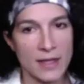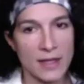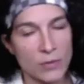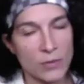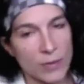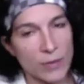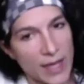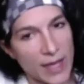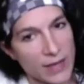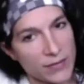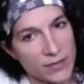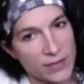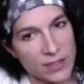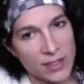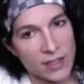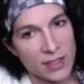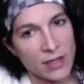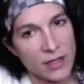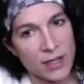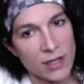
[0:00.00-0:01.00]
we have
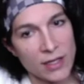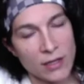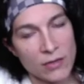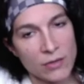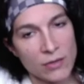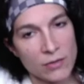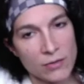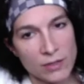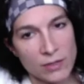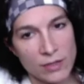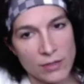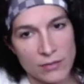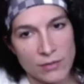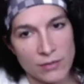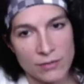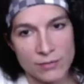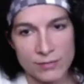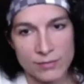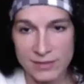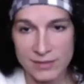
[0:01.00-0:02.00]
to, I know,
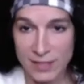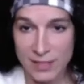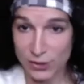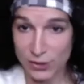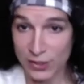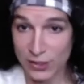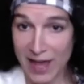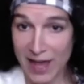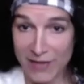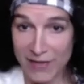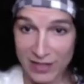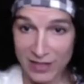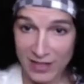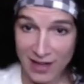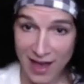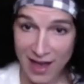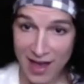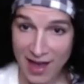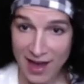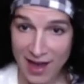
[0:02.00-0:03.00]
Dr. Kevin and
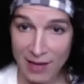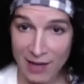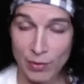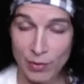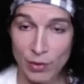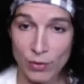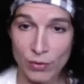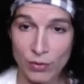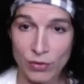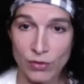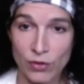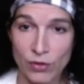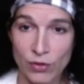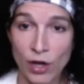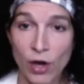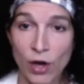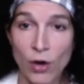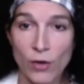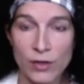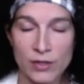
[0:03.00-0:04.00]
I both
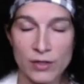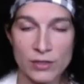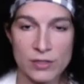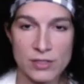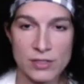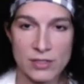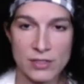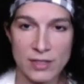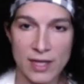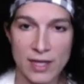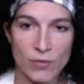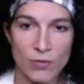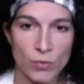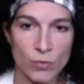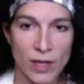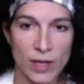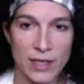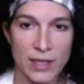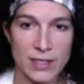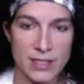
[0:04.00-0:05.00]
know that there's a lot of
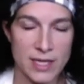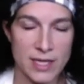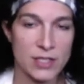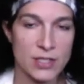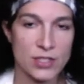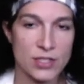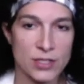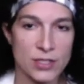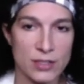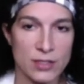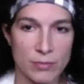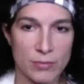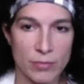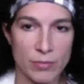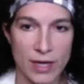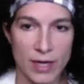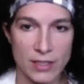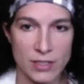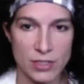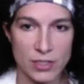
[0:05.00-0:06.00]
well-intentioned
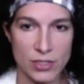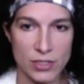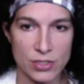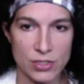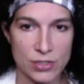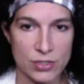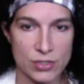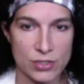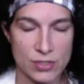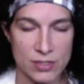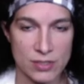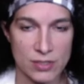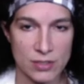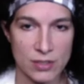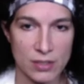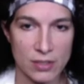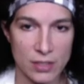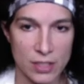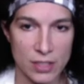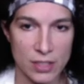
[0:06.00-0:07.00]
practitioners or
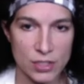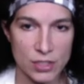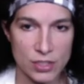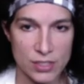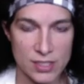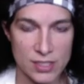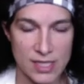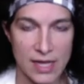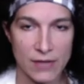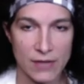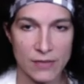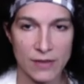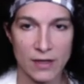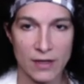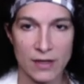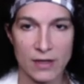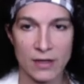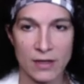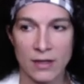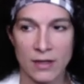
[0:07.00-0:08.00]
clinicians out
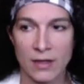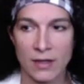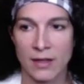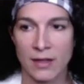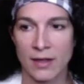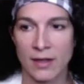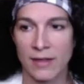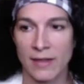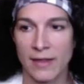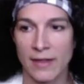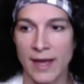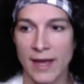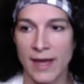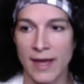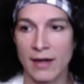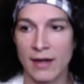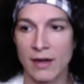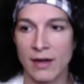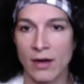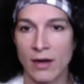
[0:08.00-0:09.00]
there
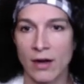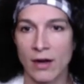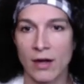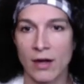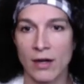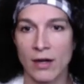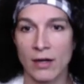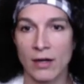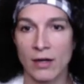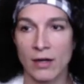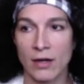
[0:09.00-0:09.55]
that are